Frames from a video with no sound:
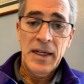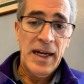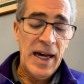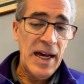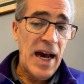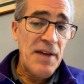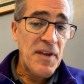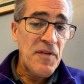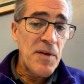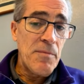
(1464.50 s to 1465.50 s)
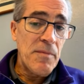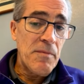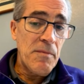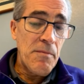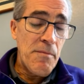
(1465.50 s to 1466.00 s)
I've even
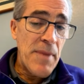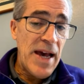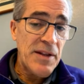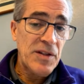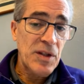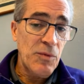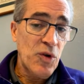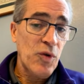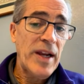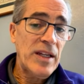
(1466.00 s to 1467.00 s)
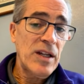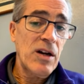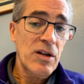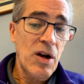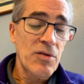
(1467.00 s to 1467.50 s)
met some great
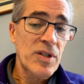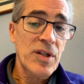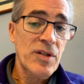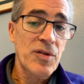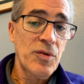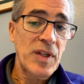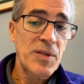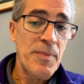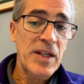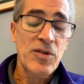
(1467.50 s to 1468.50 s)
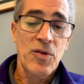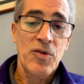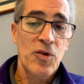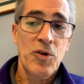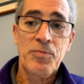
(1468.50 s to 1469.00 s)
young coaches through these mentor
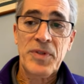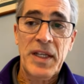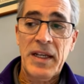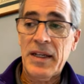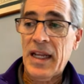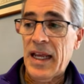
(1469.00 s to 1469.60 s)
groups and